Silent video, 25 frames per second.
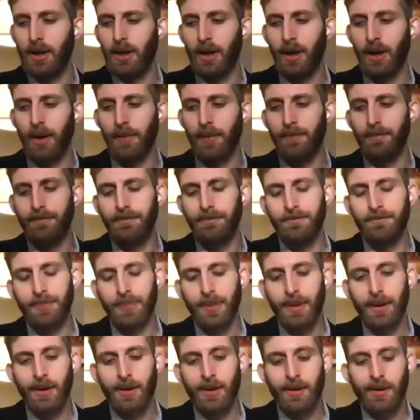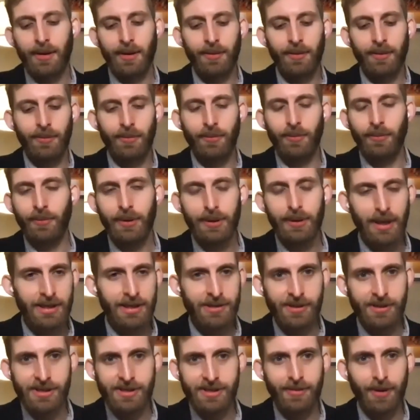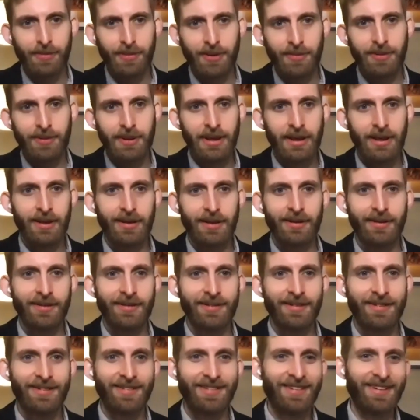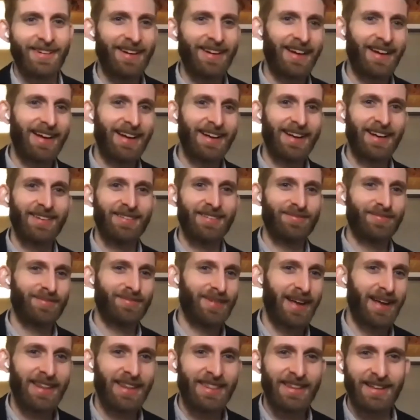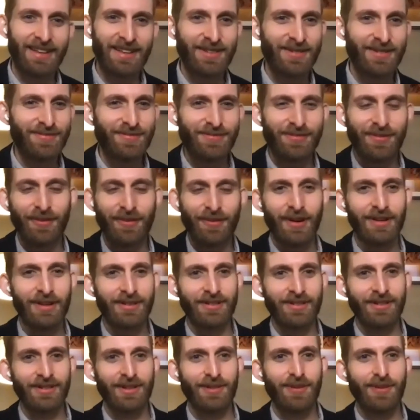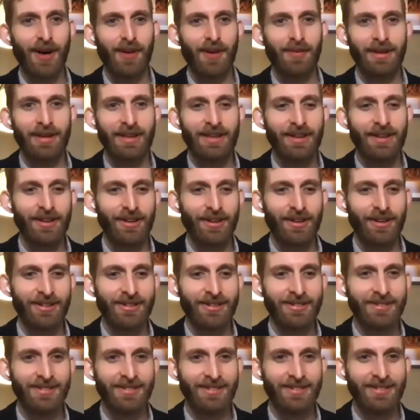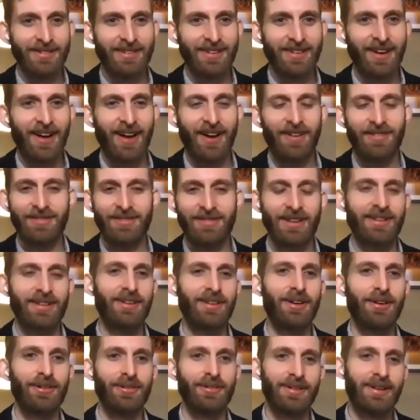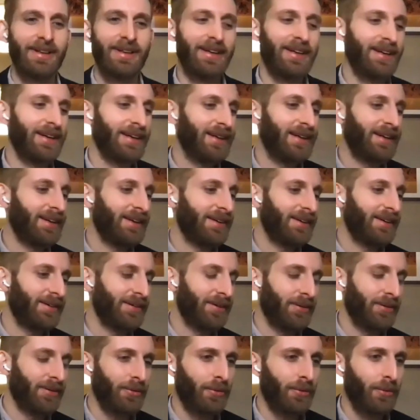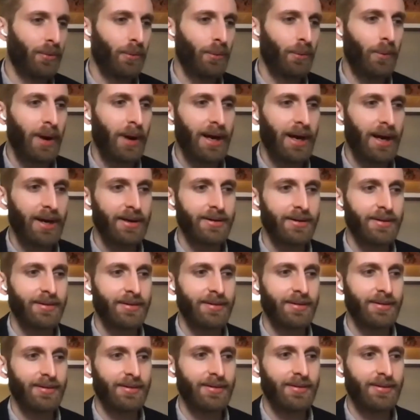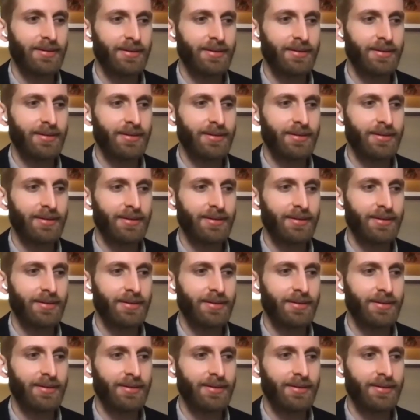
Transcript: One last question about BP, and I think that one you probably hear often, when